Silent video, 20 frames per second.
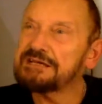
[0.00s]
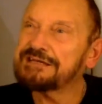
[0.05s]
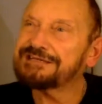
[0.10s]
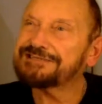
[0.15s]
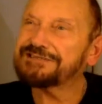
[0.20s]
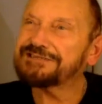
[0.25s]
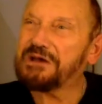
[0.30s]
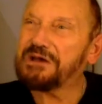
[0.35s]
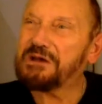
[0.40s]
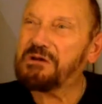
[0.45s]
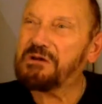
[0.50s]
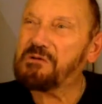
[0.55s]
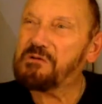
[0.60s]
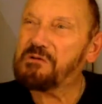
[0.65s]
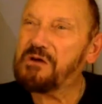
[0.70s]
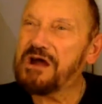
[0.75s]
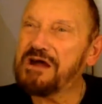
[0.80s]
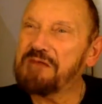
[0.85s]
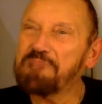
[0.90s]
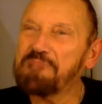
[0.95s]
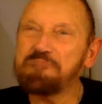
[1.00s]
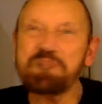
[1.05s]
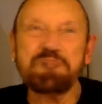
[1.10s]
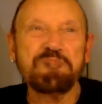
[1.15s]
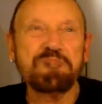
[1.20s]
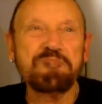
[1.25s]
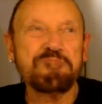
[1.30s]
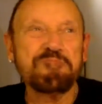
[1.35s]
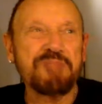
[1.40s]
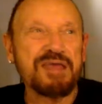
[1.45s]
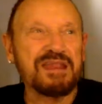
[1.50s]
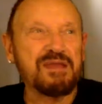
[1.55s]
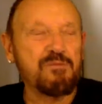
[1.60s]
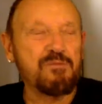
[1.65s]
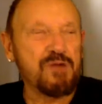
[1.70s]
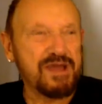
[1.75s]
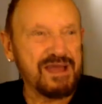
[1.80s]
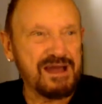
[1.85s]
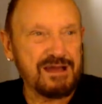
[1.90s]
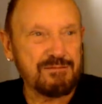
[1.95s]
So
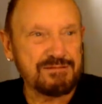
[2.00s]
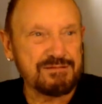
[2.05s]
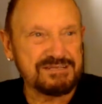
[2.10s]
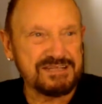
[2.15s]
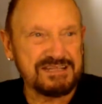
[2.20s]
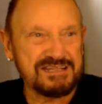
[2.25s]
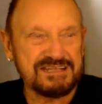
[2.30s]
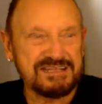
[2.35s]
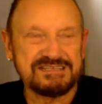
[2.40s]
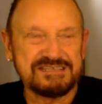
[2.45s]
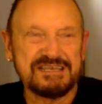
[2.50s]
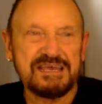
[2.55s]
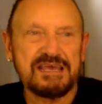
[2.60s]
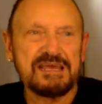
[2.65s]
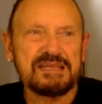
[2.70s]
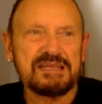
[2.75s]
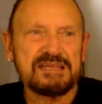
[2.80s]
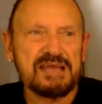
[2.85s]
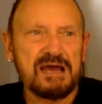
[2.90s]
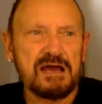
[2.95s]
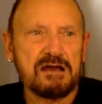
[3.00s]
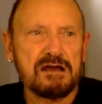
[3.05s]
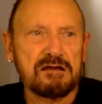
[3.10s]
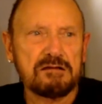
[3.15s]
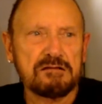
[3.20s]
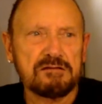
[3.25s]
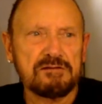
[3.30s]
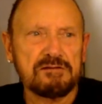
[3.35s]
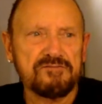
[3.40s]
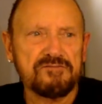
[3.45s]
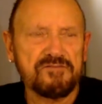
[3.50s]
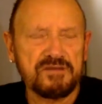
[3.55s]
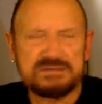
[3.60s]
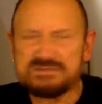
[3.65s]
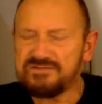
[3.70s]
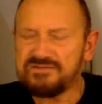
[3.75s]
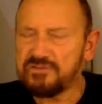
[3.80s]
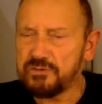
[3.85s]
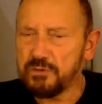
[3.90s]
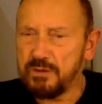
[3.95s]
anyway, I was in this. Now, first
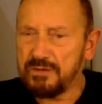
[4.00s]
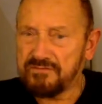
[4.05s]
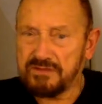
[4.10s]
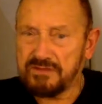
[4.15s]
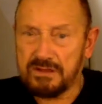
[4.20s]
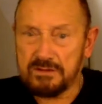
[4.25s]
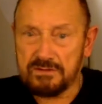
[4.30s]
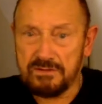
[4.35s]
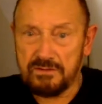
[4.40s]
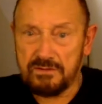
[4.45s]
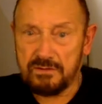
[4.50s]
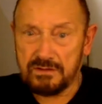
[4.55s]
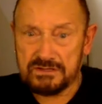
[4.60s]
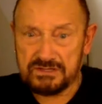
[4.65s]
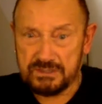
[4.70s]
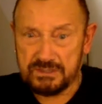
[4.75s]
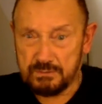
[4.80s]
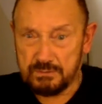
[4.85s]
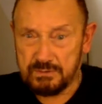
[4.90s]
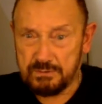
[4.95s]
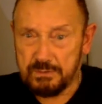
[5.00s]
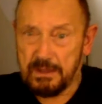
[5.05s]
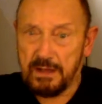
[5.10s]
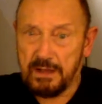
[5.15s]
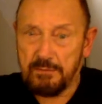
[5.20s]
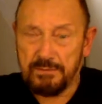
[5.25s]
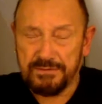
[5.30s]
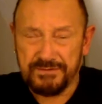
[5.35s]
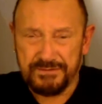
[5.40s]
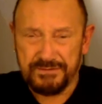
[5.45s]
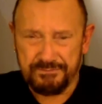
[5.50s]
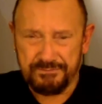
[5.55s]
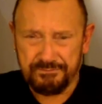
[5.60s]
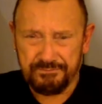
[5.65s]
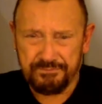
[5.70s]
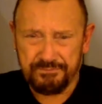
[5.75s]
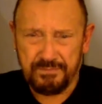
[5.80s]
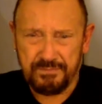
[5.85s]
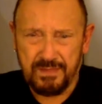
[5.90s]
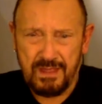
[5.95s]
of all, you have to go to the costume department.
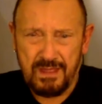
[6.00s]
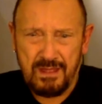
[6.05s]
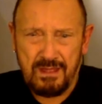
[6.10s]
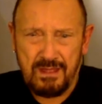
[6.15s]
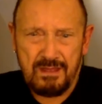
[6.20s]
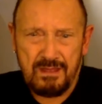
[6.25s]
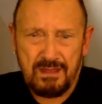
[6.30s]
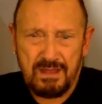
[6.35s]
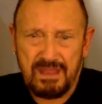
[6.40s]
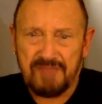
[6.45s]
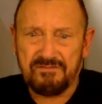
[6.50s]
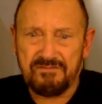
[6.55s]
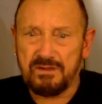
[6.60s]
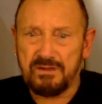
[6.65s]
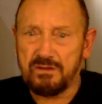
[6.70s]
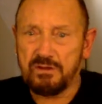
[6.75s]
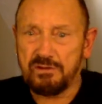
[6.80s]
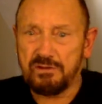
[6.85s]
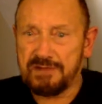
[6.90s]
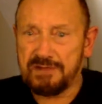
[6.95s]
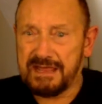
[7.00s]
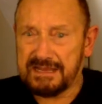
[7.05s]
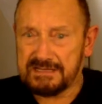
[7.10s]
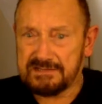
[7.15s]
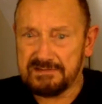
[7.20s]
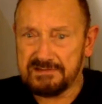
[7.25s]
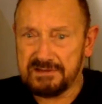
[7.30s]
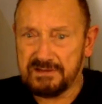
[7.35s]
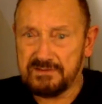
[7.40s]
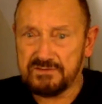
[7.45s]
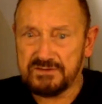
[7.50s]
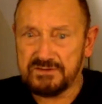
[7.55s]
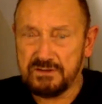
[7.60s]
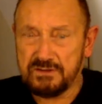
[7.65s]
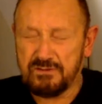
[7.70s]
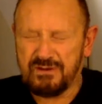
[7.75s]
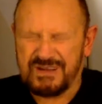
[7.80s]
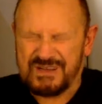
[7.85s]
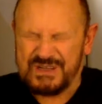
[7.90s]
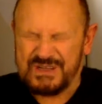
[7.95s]
Even though you're an extra, you've still
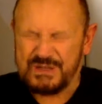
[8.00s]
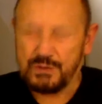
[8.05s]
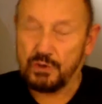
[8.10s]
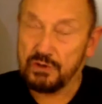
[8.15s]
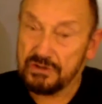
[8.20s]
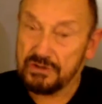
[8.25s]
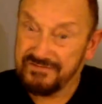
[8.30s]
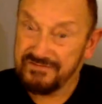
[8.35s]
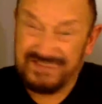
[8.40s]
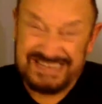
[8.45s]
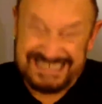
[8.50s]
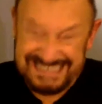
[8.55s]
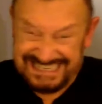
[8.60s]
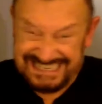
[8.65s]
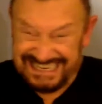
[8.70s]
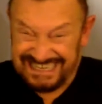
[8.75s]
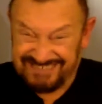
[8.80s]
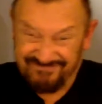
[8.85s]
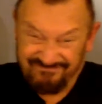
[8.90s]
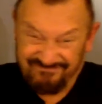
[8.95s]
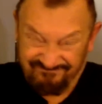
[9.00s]
got to look convincing.